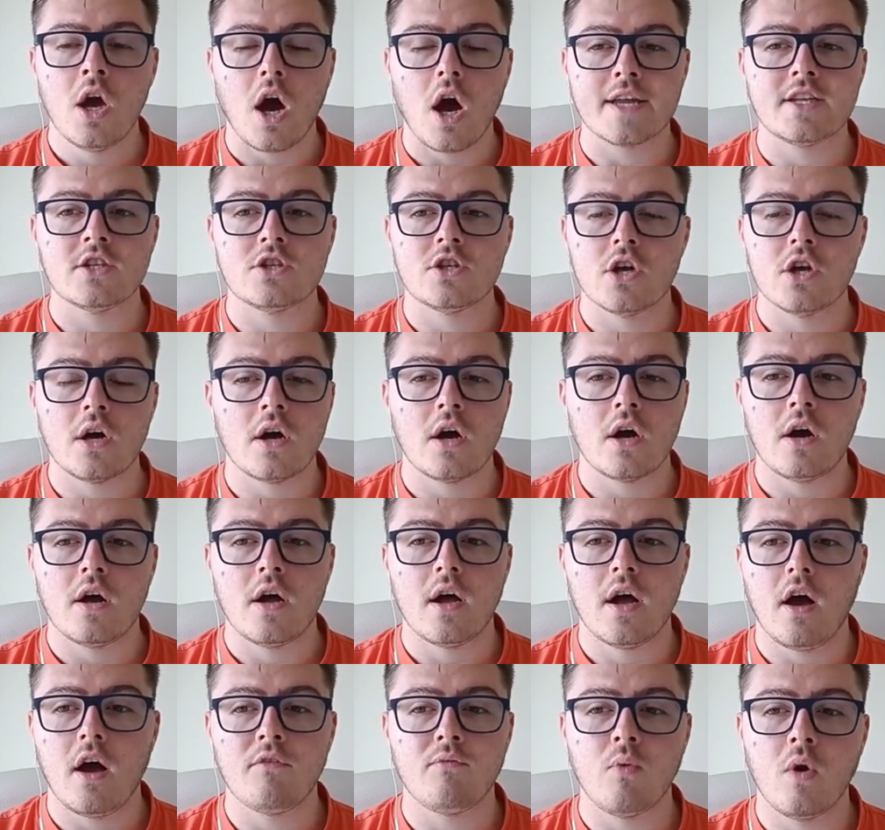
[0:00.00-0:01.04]

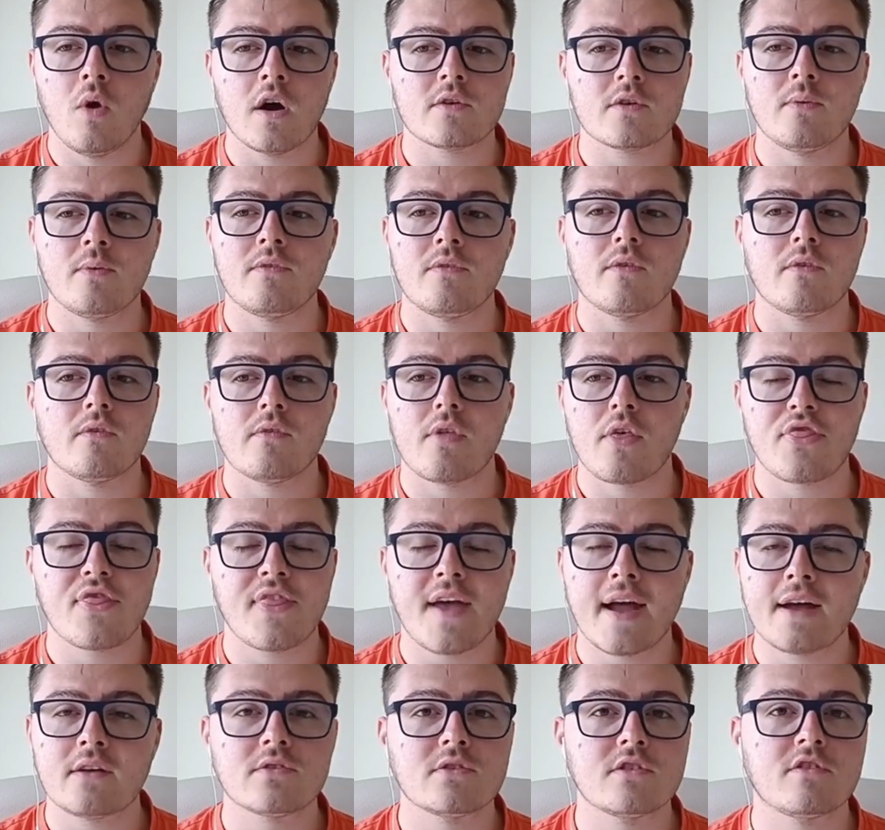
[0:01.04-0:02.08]
I've worked with
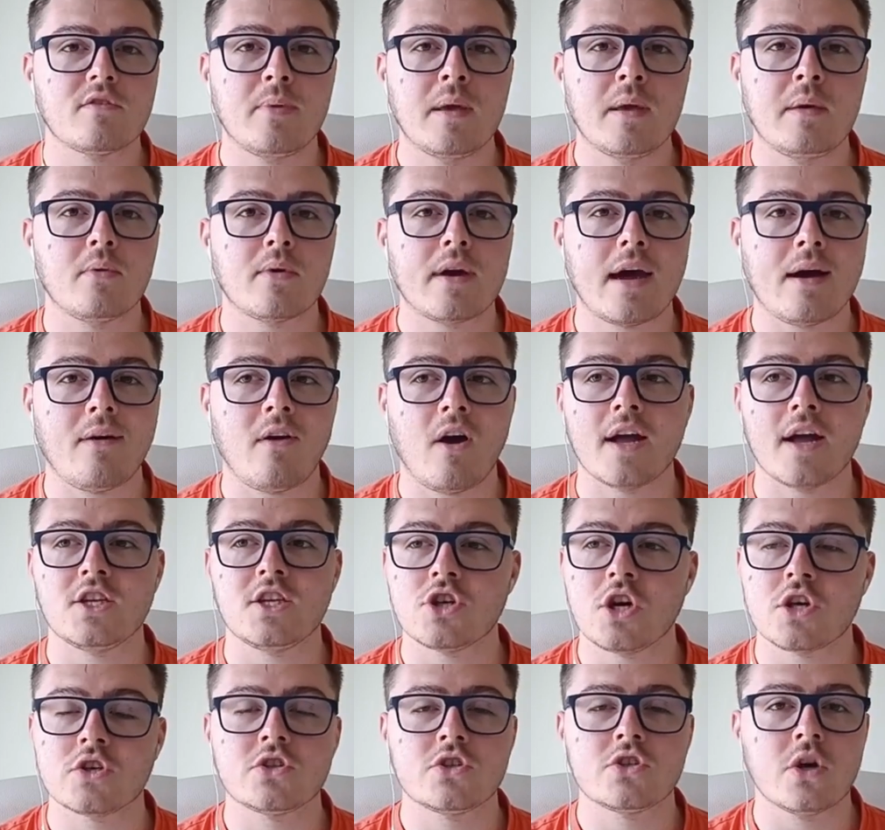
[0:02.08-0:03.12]
thousands of people now. I
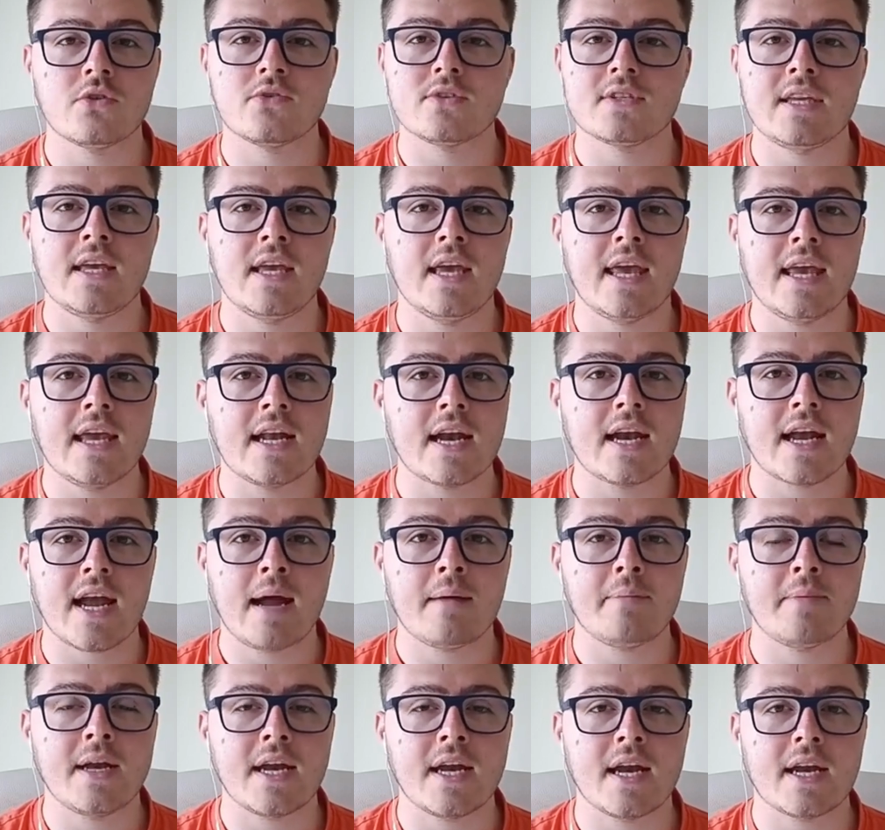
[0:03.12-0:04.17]
just don't see healing
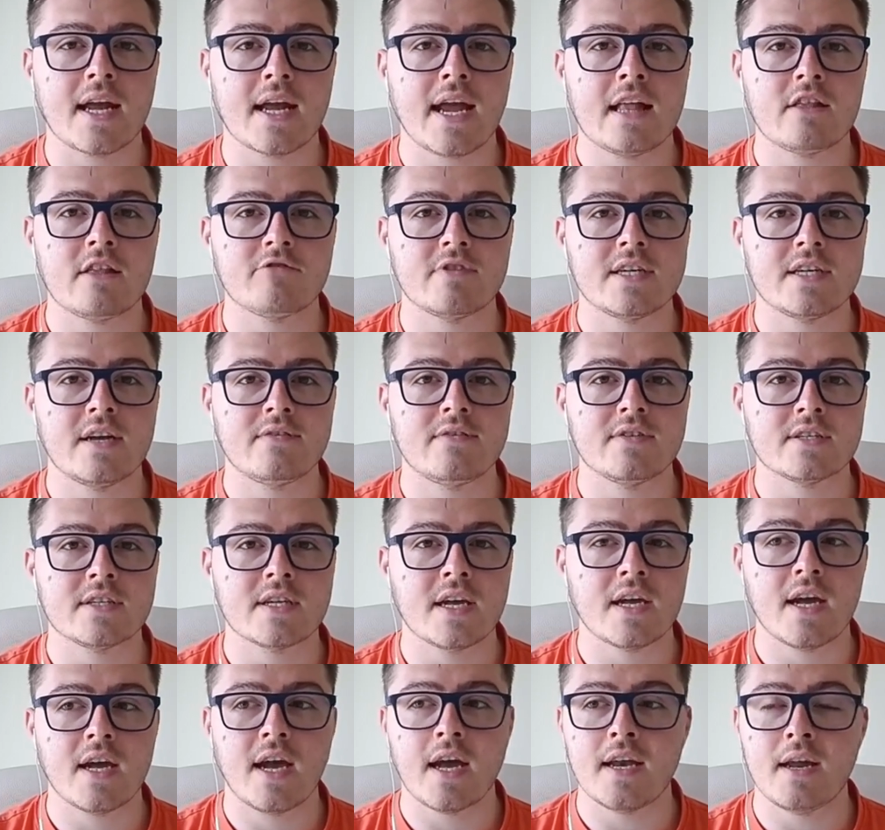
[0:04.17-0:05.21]
happening in a calorie
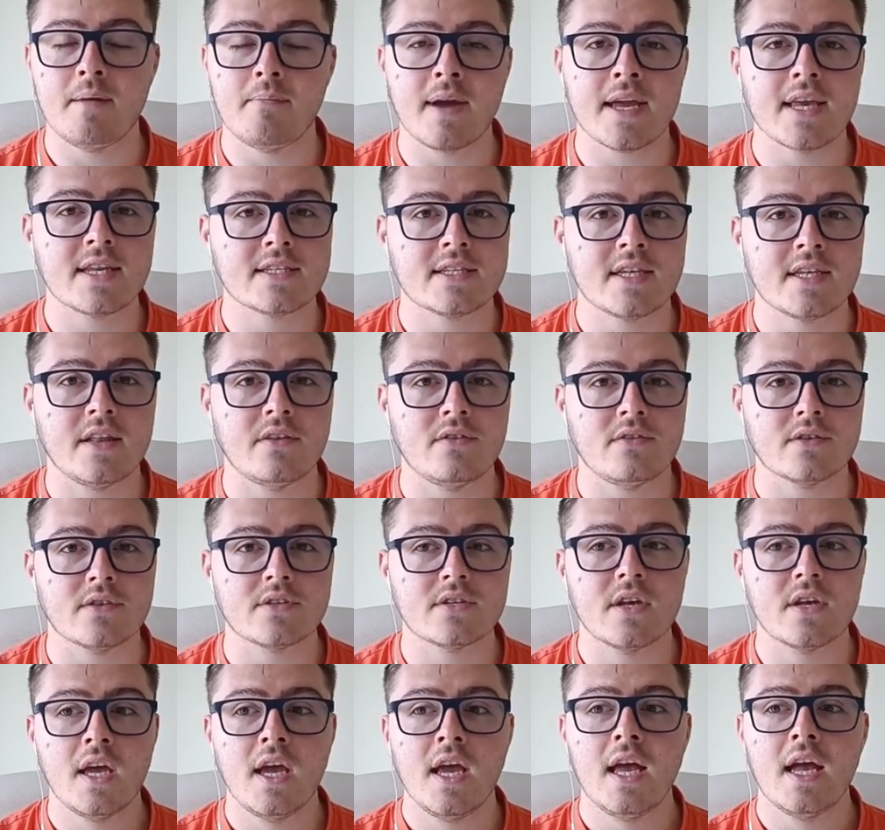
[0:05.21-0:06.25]
deficit. And it makes
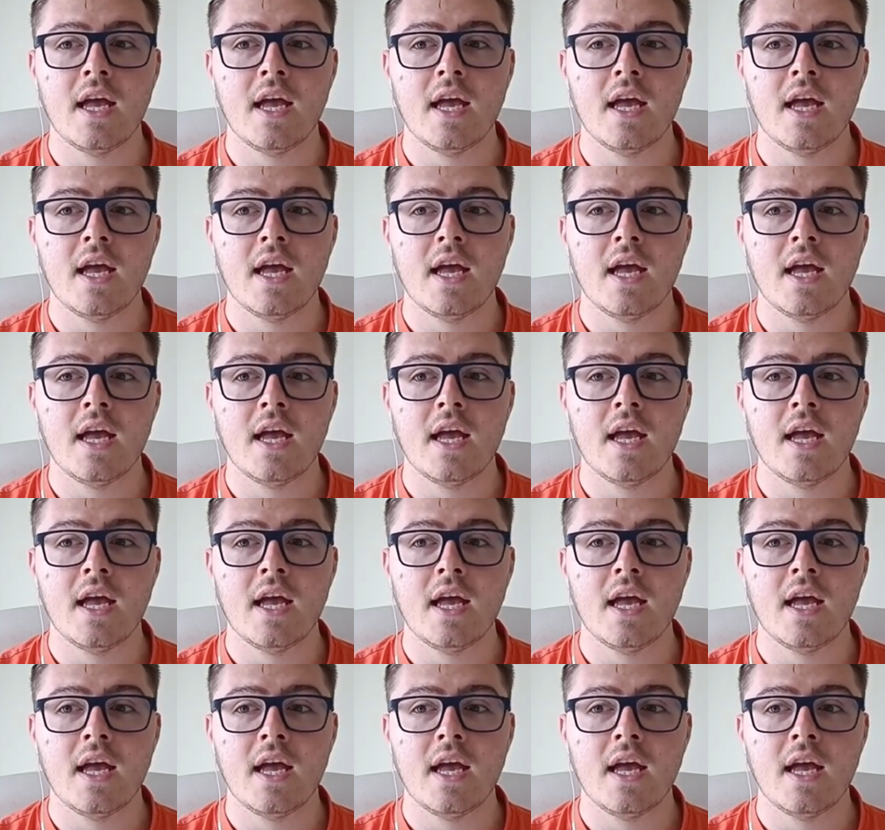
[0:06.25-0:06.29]
sense.